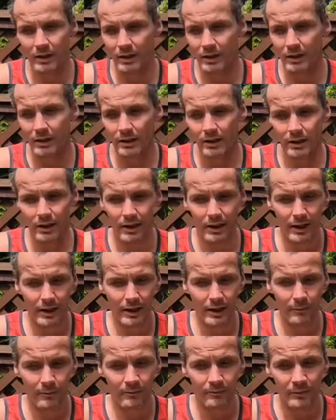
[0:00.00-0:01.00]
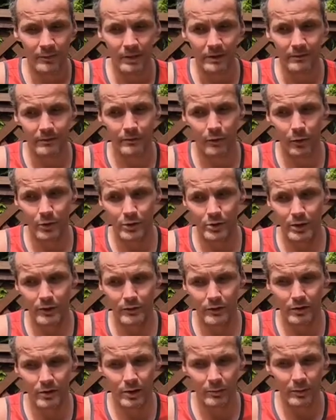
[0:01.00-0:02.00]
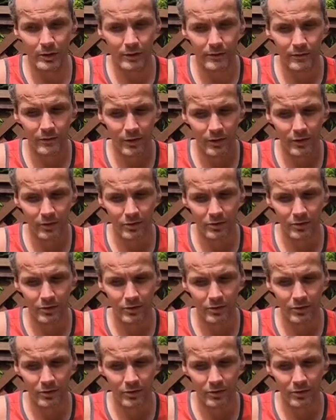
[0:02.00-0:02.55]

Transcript: um, voiceover on my phone.